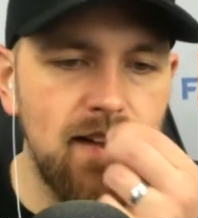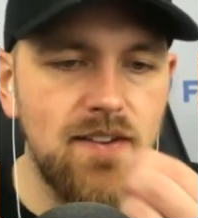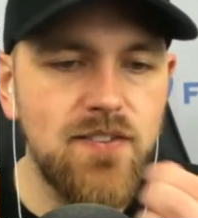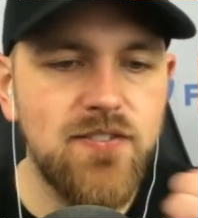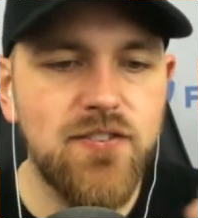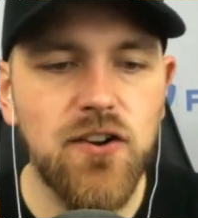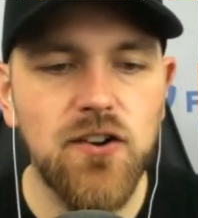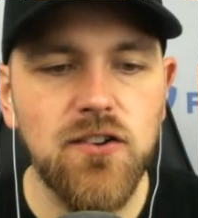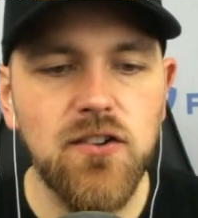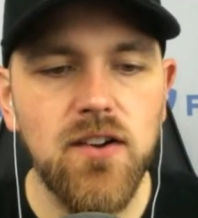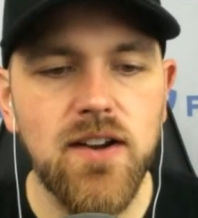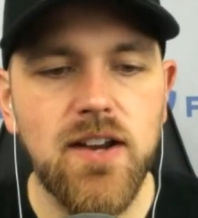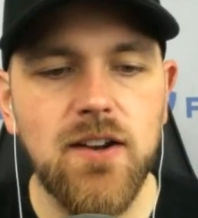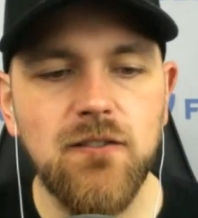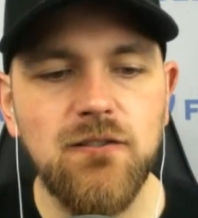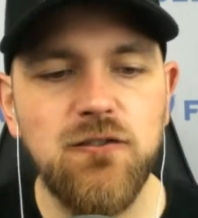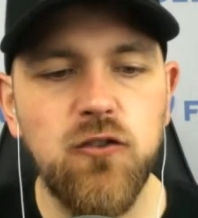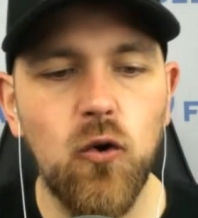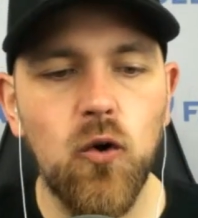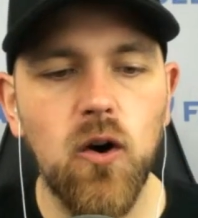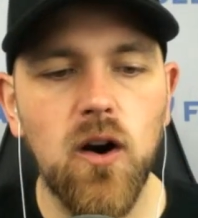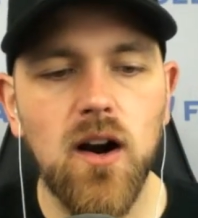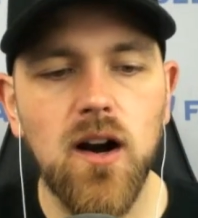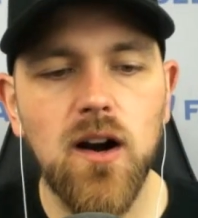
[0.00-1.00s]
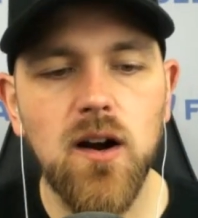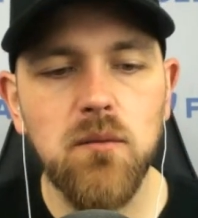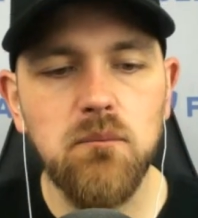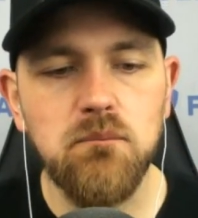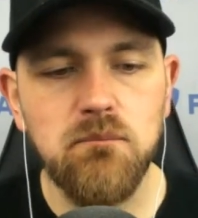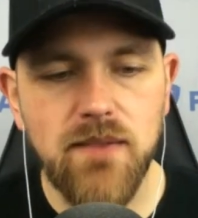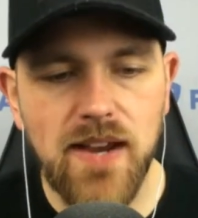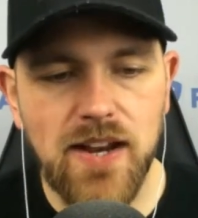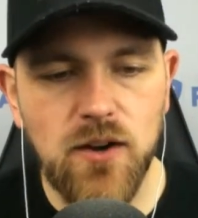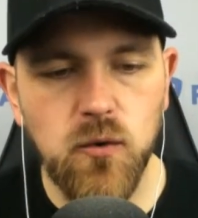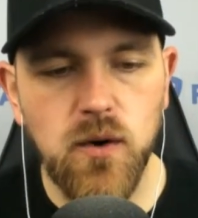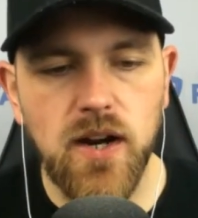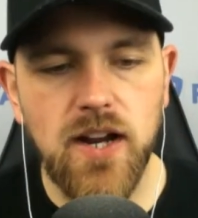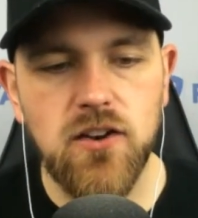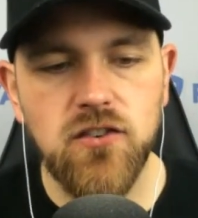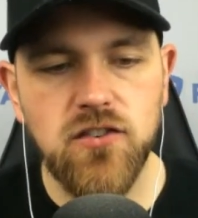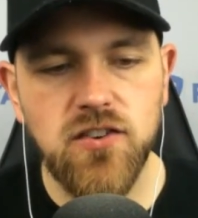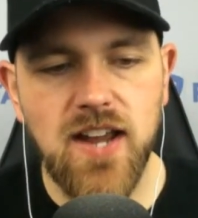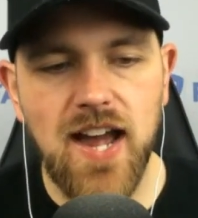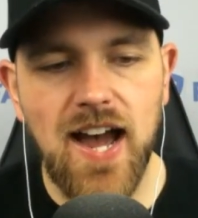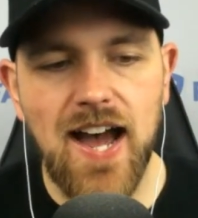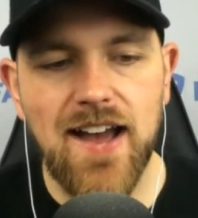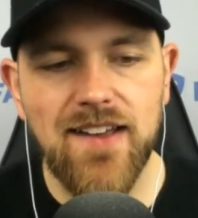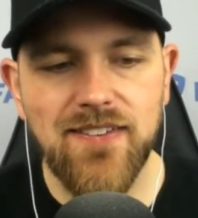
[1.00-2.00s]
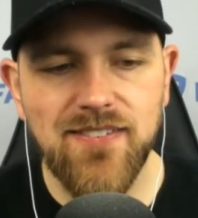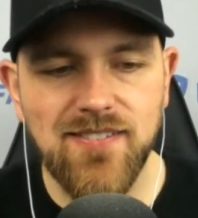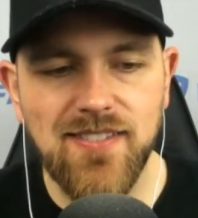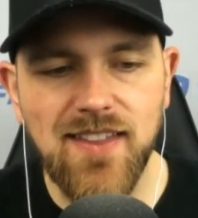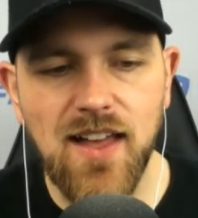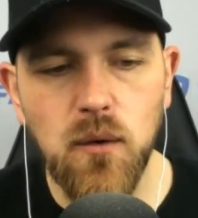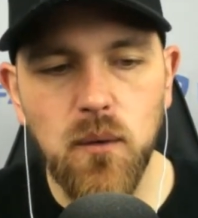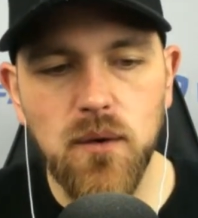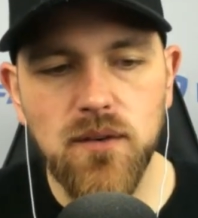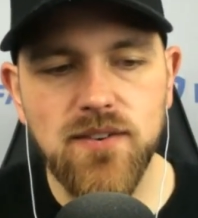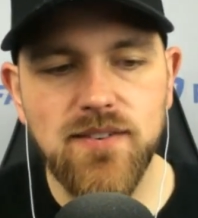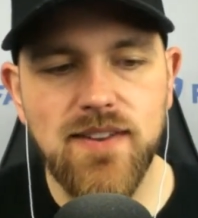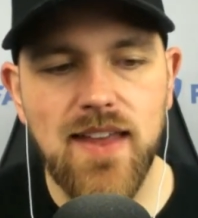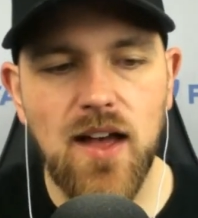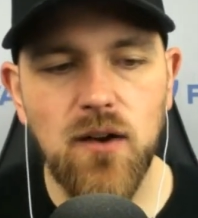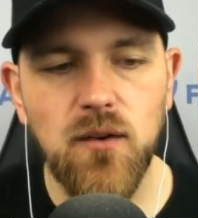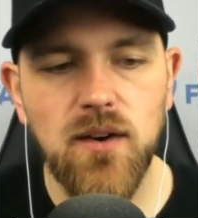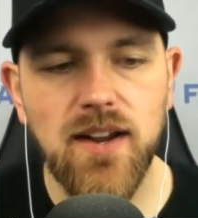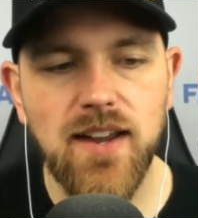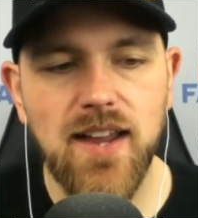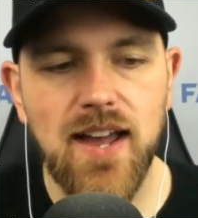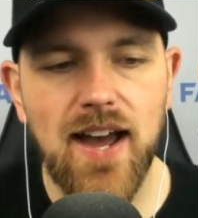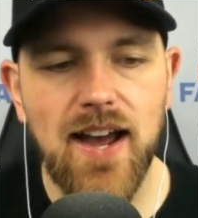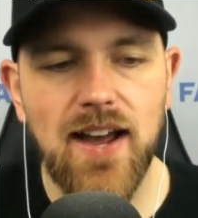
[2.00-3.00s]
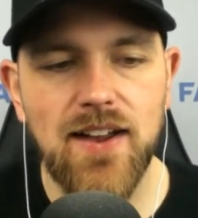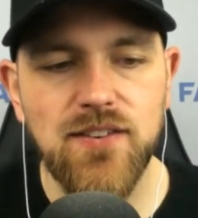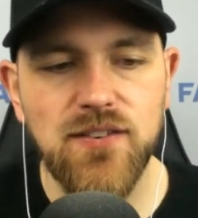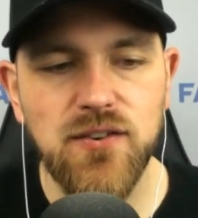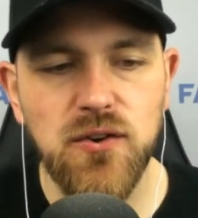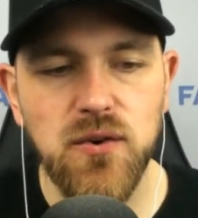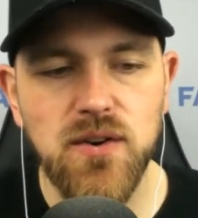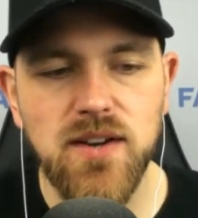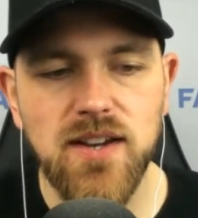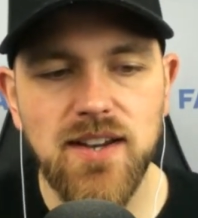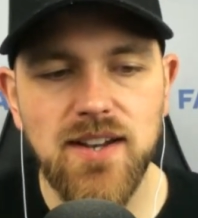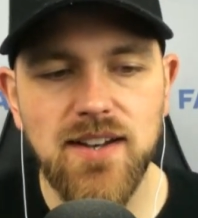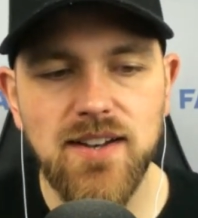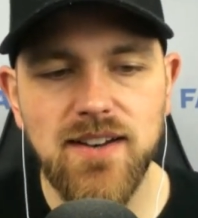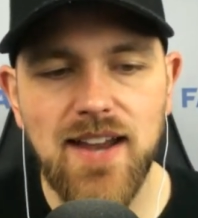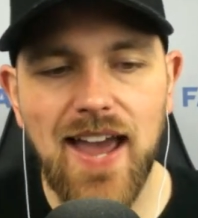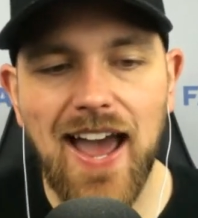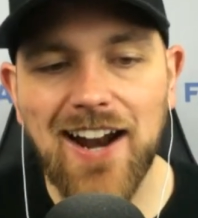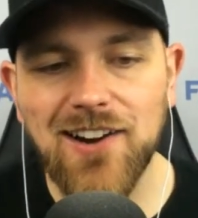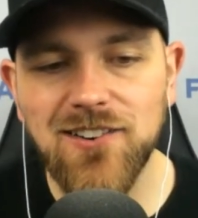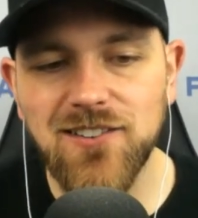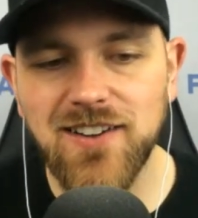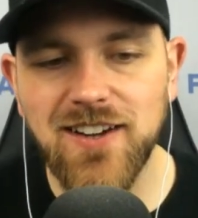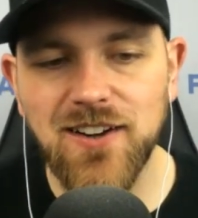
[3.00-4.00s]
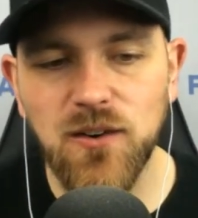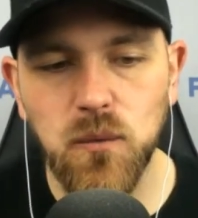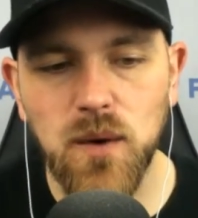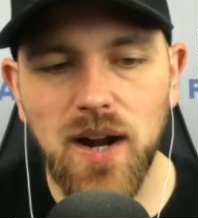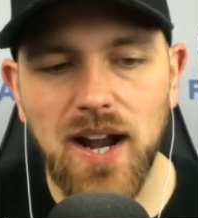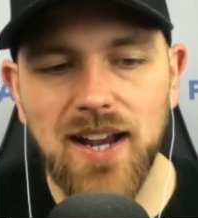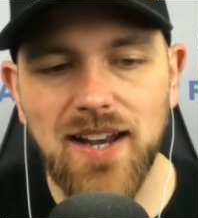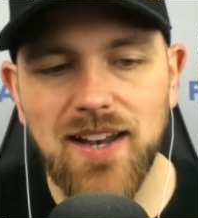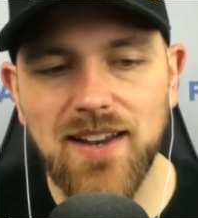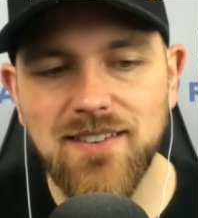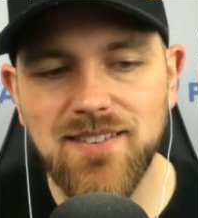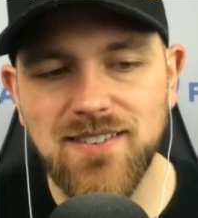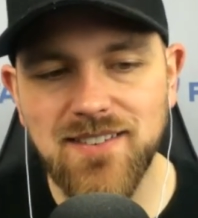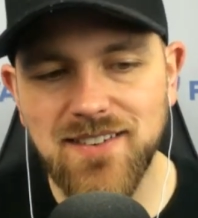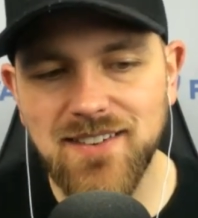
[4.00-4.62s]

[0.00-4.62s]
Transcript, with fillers: So you're looking for mid-range guys, lower salary guys who can actually hit righties.